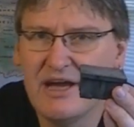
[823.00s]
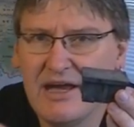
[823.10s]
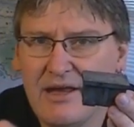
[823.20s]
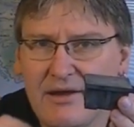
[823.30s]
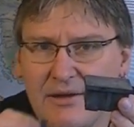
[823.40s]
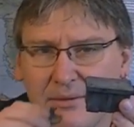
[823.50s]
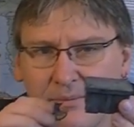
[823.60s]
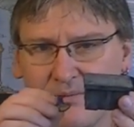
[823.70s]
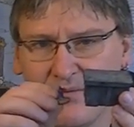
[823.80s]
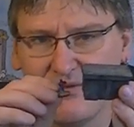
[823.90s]
guy,
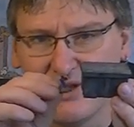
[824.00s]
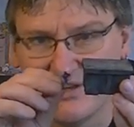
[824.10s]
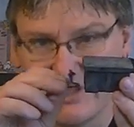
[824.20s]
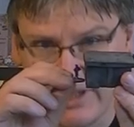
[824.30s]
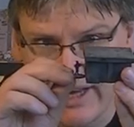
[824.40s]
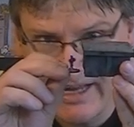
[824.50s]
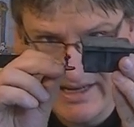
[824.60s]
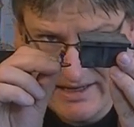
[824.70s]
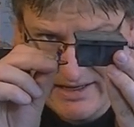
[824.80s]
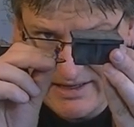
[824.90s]
if you can see
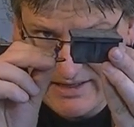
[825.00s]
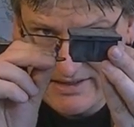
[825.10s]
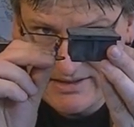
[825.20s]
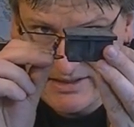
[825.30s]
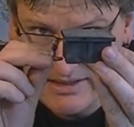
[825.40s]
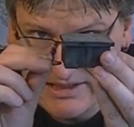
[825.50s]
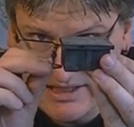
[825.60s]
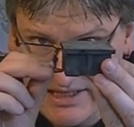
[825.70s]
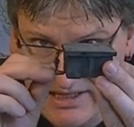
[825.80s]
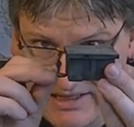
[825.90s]
that, it's
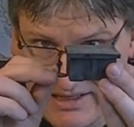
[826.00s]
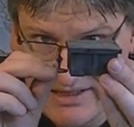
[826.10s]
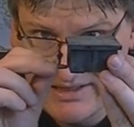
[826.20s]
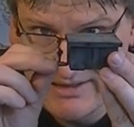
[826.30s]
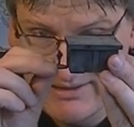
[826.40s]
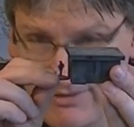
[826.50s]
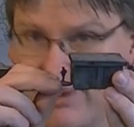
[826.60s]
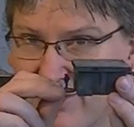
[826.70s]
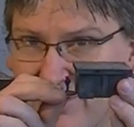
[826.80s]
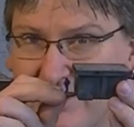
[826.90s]

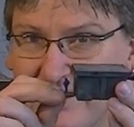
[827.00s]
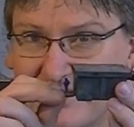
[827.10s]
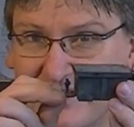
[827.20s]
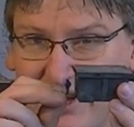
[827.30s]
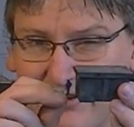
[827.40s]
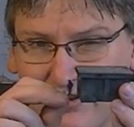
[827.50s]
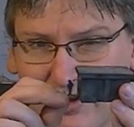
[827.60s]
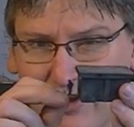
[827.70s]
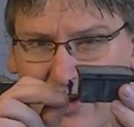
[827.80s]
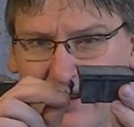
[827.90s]
scaled
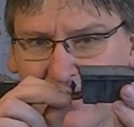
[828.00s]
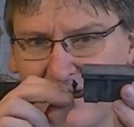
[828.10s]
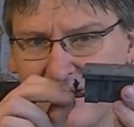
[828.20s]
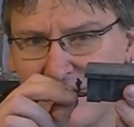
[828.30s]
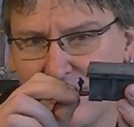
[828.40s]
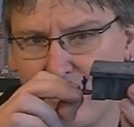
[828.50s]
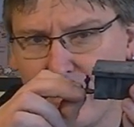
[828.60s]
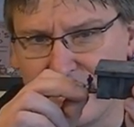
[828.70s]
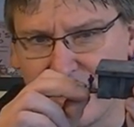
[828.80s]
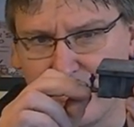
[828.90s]
really well.
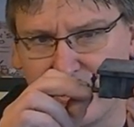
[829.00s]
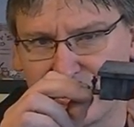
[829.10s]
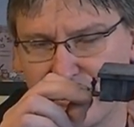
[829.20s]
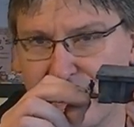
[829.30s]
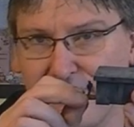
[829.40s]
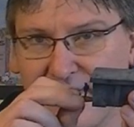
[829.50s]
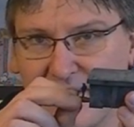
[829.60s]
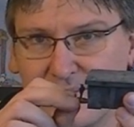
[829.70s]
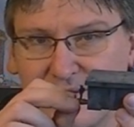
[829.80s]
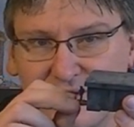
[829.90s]
I might take a picture and throw
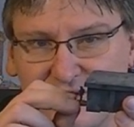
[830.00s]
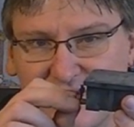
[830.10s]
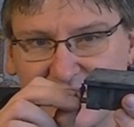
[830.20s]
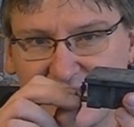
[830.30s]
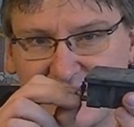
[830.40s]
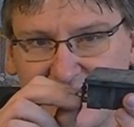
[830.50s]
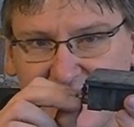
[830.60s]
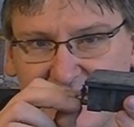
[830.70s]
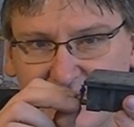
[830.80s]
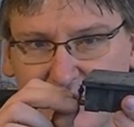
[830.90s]
that up too so you guys can see
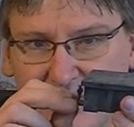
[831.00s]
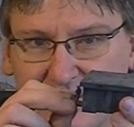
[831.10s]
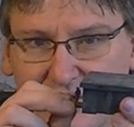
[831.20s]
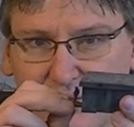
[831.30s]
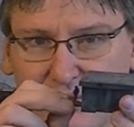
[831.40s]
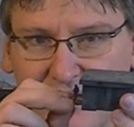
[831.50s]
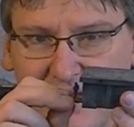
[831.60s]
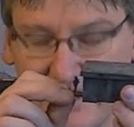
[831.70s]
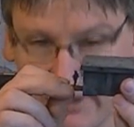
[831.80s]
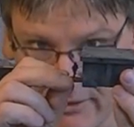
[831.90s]
that as well, so I'll put
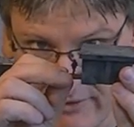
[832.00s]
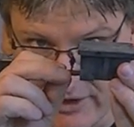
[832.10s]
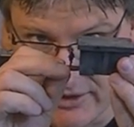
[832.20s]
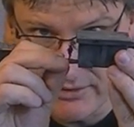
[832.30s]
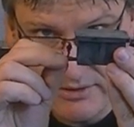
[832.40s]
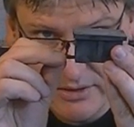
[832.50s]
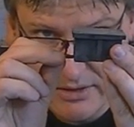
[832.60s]
that here if I do.